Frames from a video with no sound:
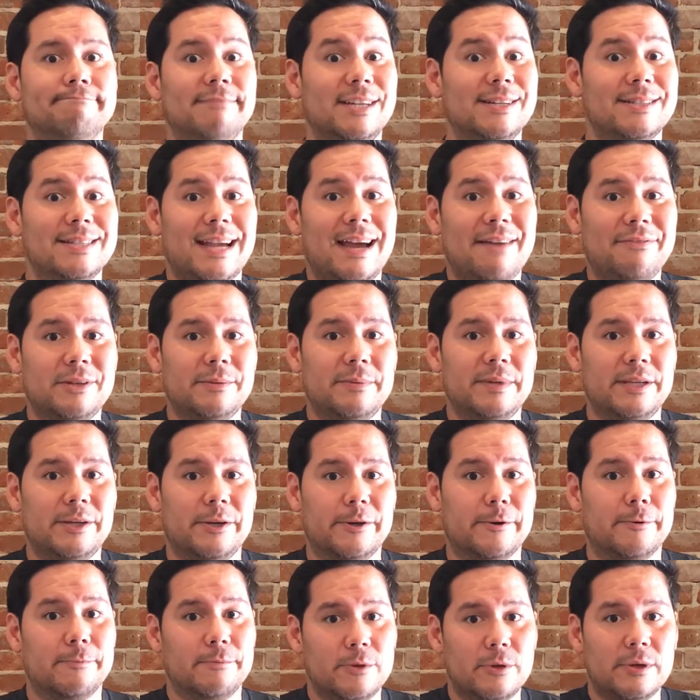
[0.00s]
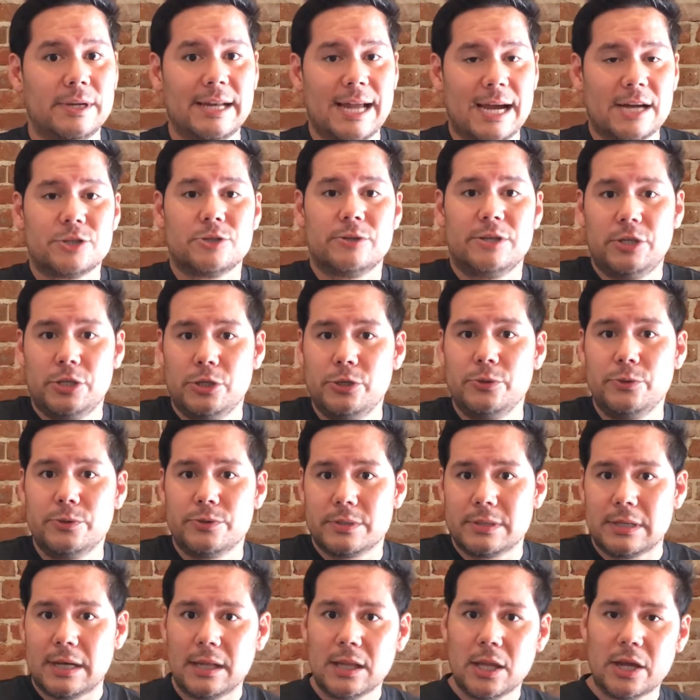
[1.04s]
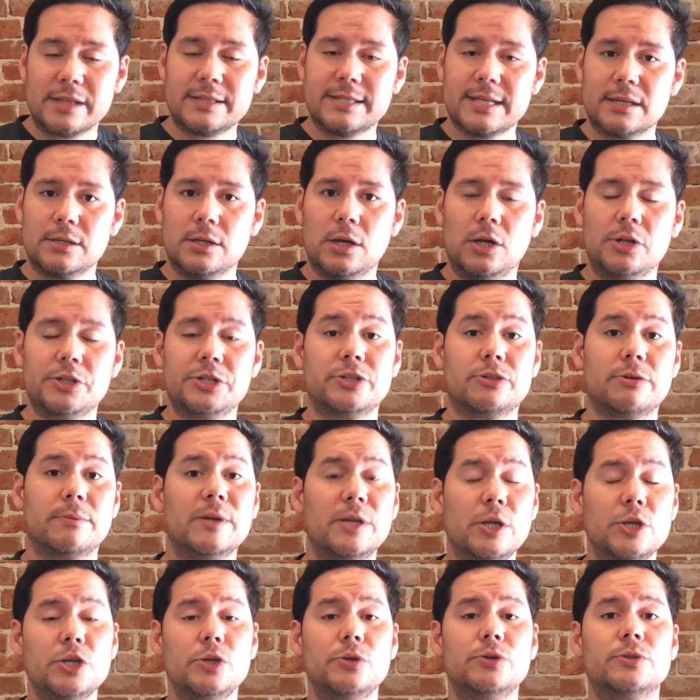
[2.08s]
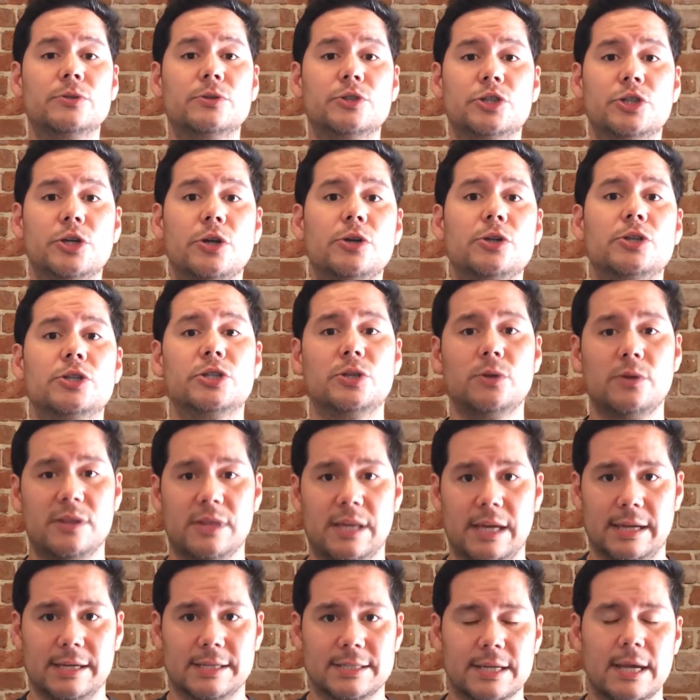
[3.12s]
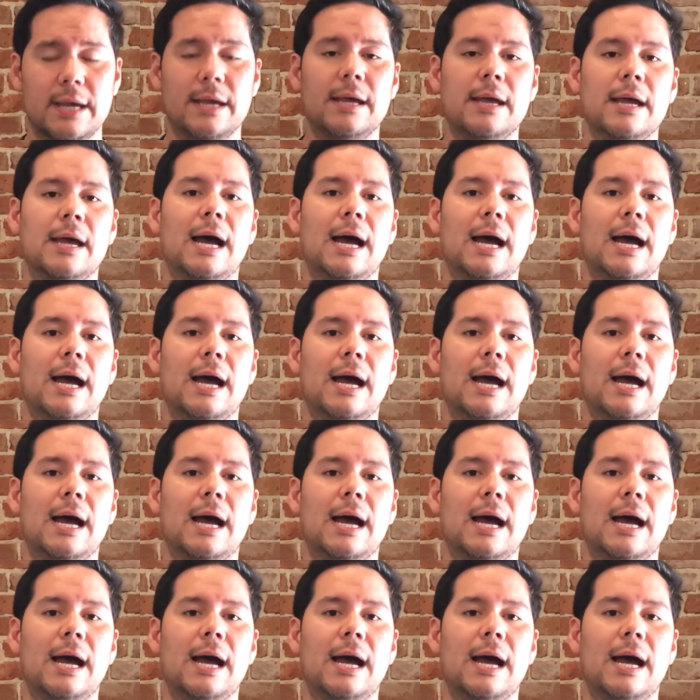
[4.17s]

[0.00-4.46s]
It doesn't have to be you. You can actually use a lot of technology. So I'm going to show you two things.